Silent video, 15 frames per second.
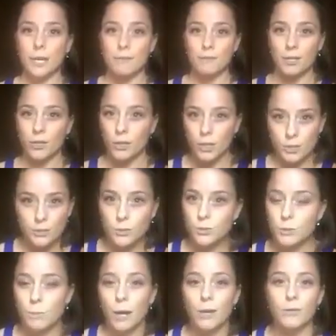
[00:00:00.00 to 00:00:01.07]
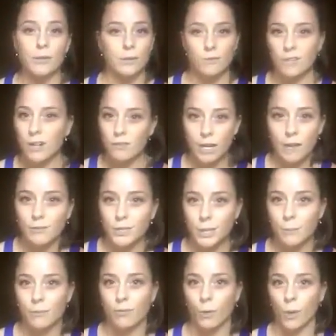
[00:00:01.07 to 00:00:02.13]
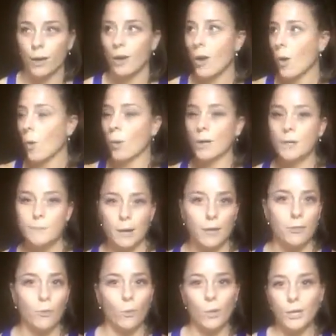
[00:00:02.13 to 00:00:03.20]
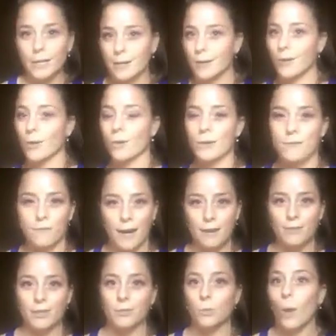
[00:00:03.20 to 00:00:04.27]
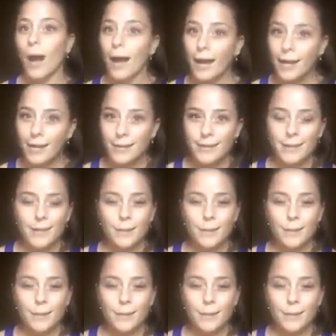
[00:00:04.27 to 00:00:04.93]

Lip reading: life that you're going to do tomorrow that you've never ever done before, or in a month, or in a year, or in 5 years. Why?